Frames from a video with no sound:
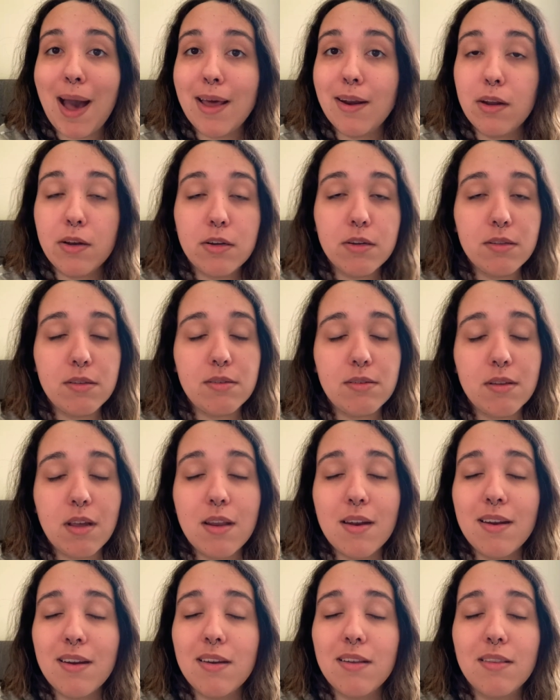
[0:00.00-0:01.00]
under the
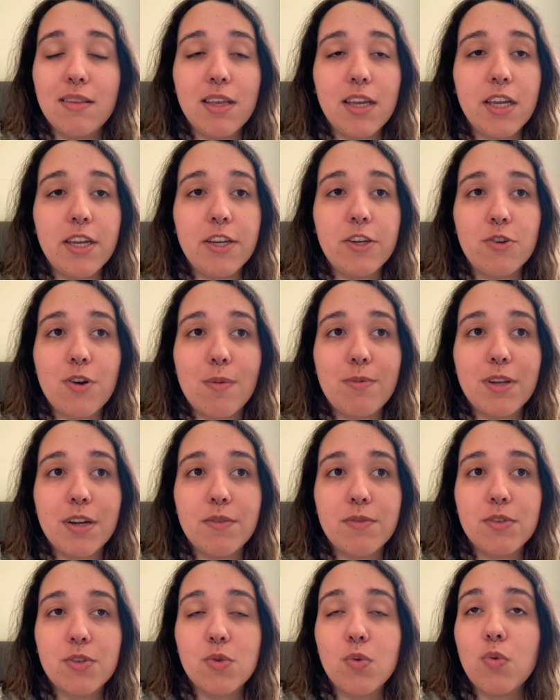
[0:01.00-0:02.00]
sun. They dropped out
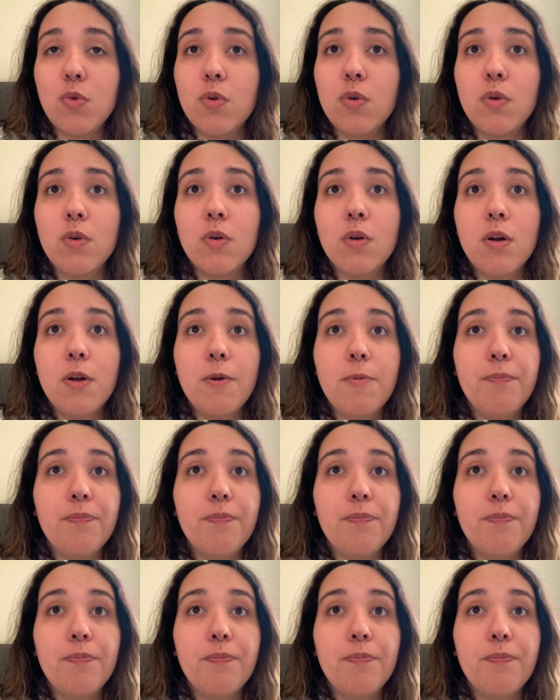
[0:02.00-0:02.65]
of school,